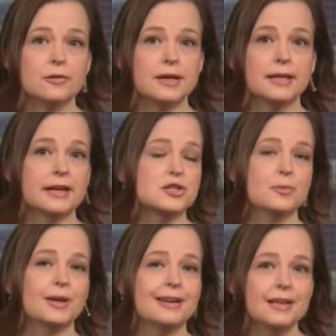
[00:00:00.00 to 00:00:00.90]
into the
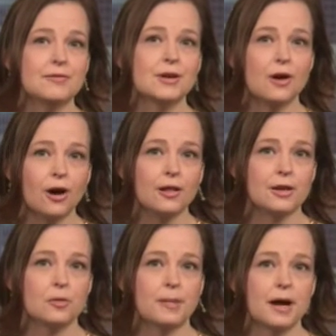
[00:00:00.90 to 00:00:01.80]
election, we didn't even call
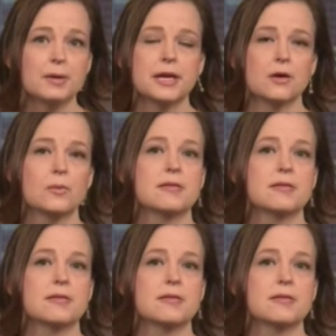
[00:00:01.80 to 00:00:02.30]
it Obamacare.